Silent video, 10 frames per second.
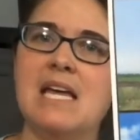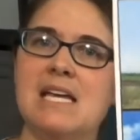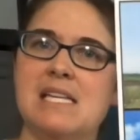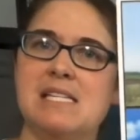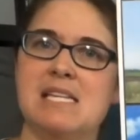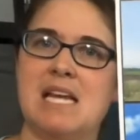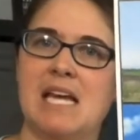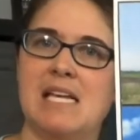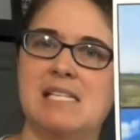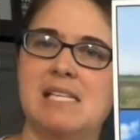is
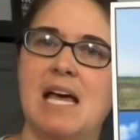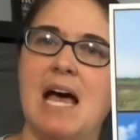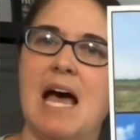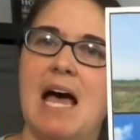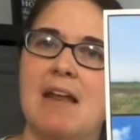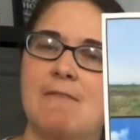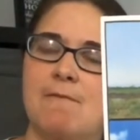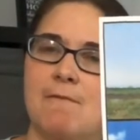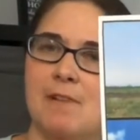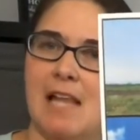nice and
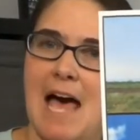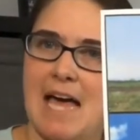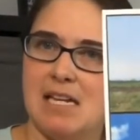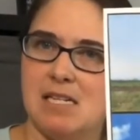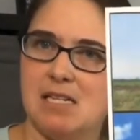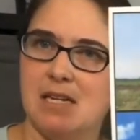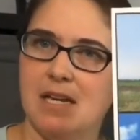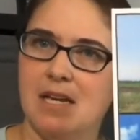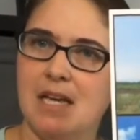flat.